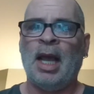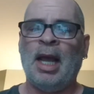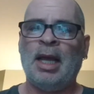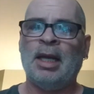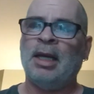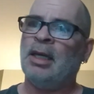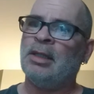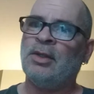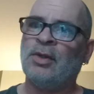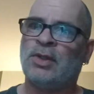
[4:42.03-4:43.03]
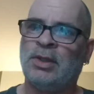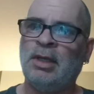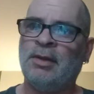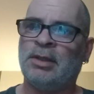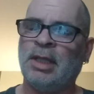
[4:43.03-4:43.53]
and you'll
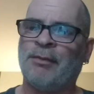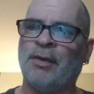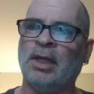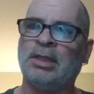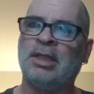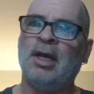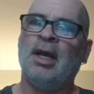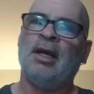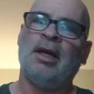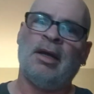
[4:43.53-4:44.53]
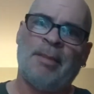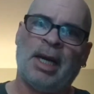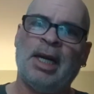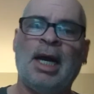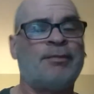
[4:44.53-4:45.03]
see the difference.
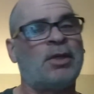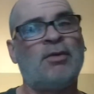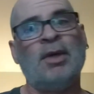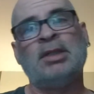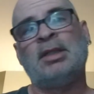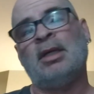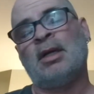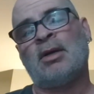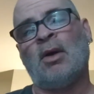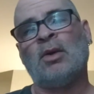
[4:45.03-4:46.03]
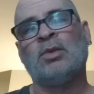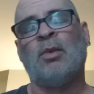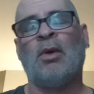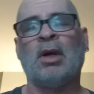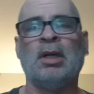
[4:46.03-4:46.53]
About half the creatine in the cold
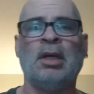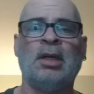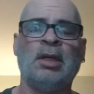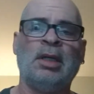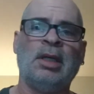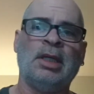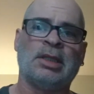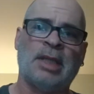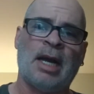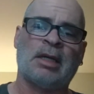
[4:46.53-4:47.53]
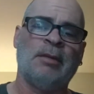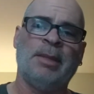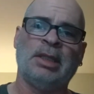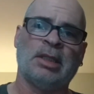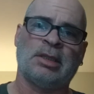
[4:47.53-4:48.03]
water is not going to
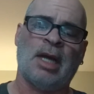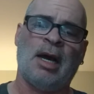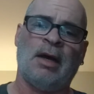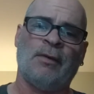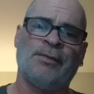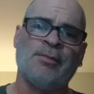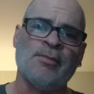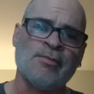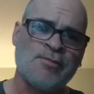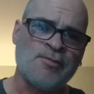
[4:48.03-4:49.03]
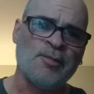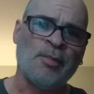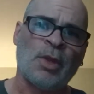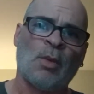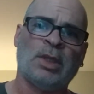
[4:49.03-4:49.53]
be dissolved.
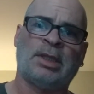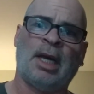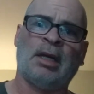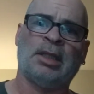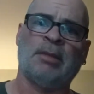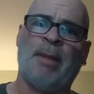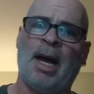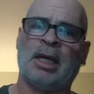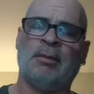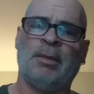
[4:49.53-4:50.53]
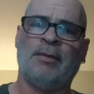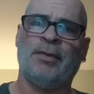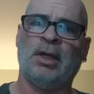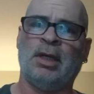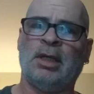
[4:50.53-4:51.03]
Will settle at the bottom of
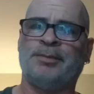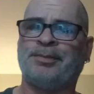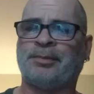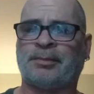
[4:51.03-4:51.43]
the